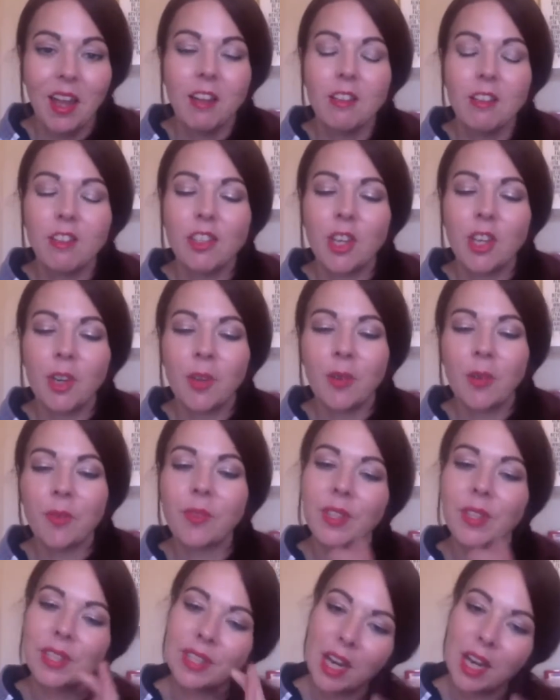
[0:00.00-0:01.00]
So
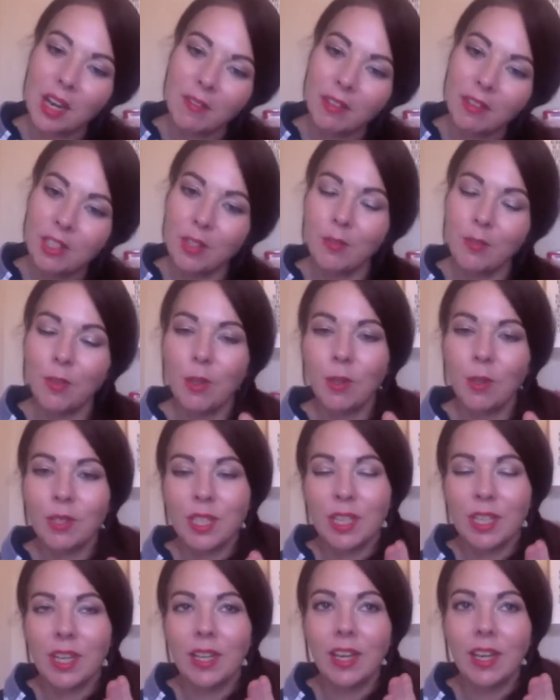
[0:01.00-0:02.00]
it's kind of a difficult, it's
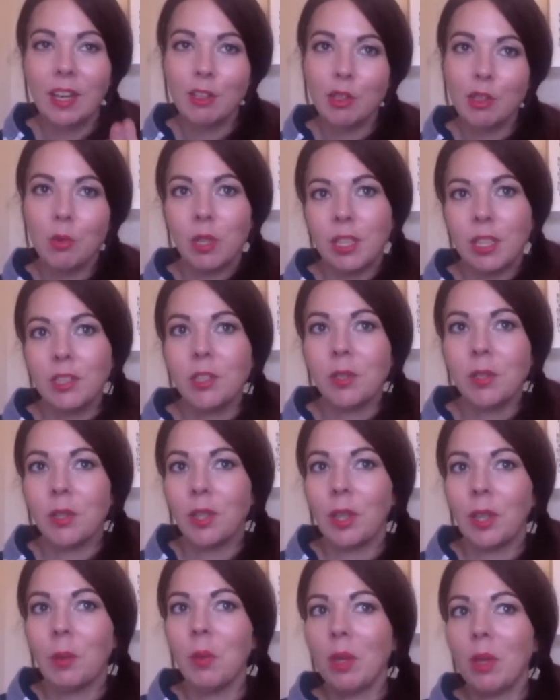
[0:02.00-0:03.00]
like a catch-22. You're
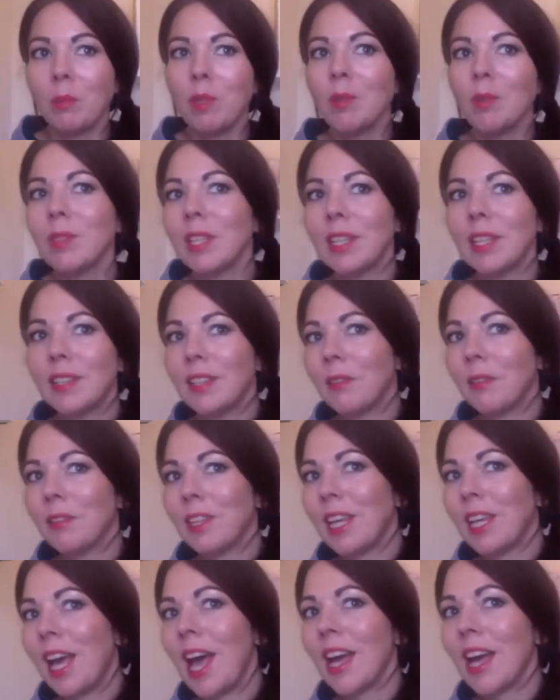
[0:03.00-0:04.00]
like, well, I'm using it to get rid of
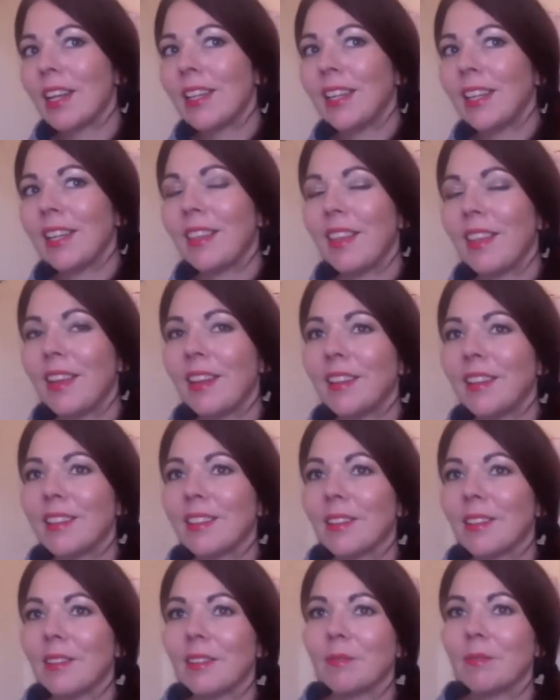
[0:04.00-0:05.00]
the acne, and then
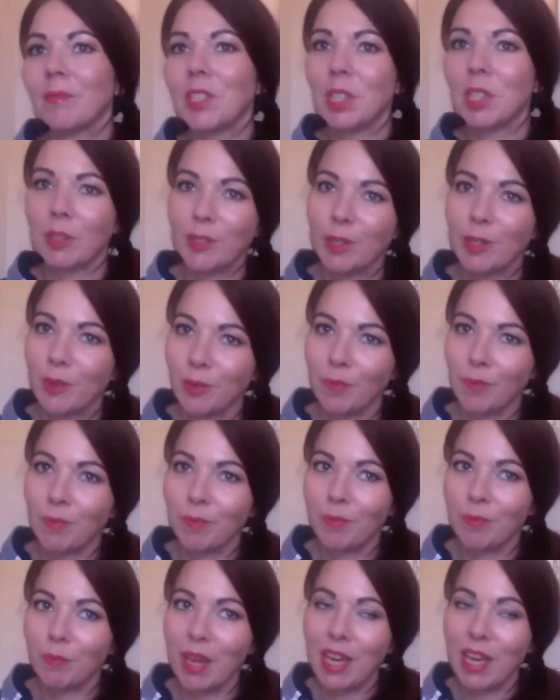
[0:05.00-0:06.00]
it's also
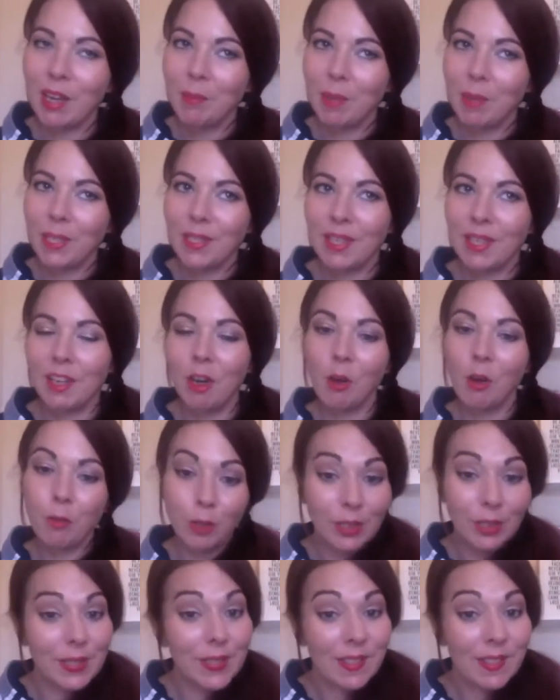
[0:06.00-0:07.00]
making my skin
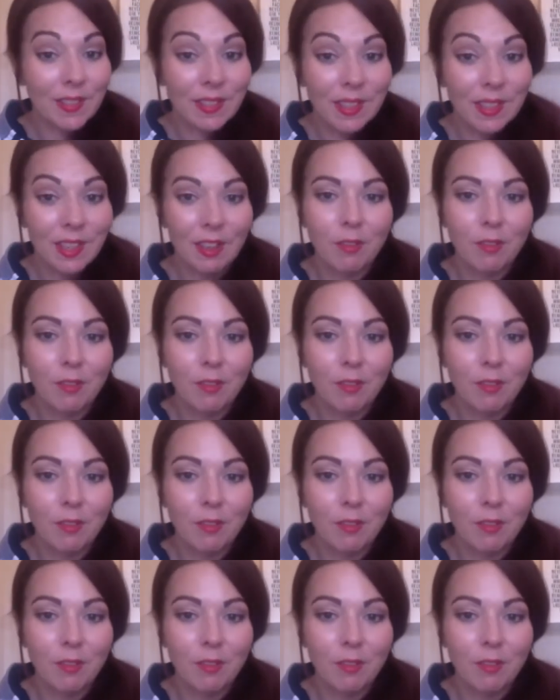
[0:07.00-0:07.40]
overly sensitive.